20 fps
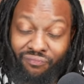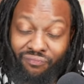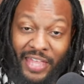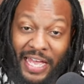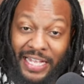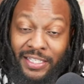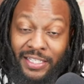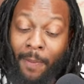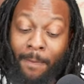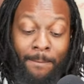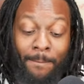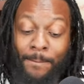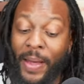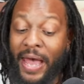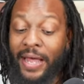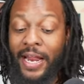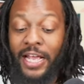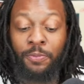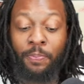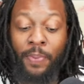that's
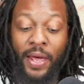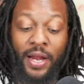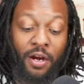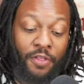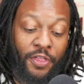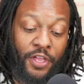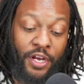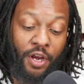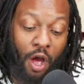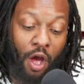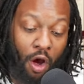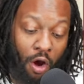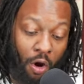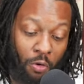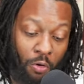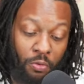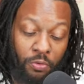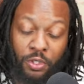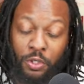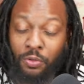better than
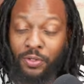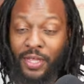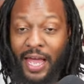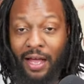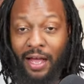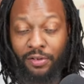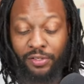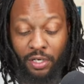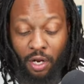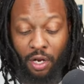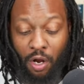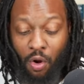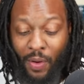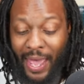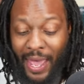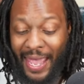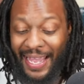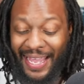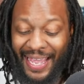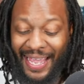2000,
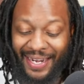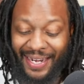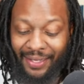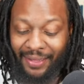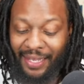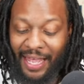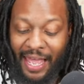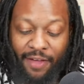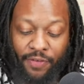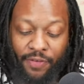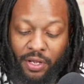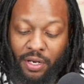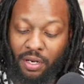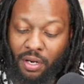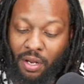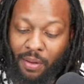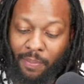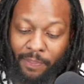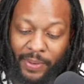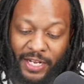08, and
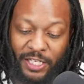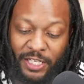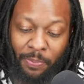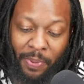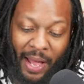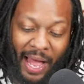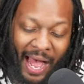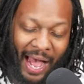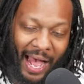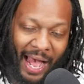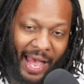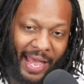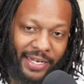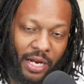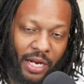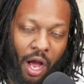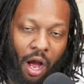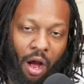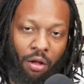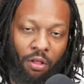11, but it's
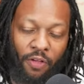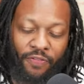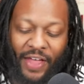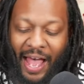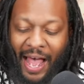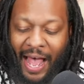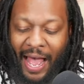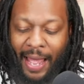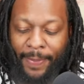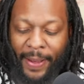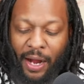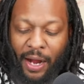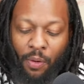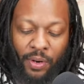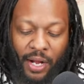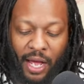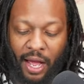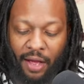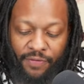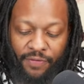behind all of the
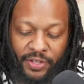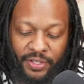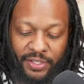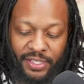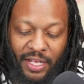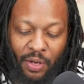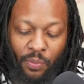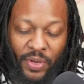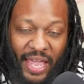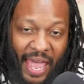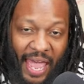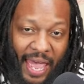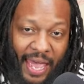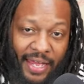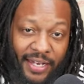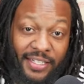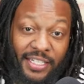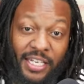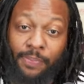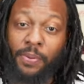high-powered offenses that we
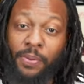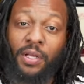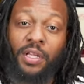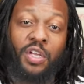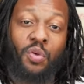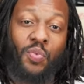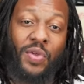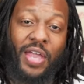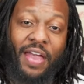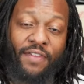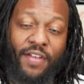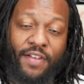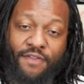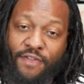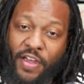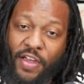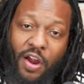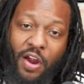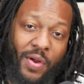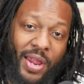had. Typically, we have a
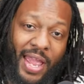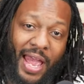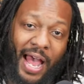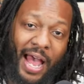very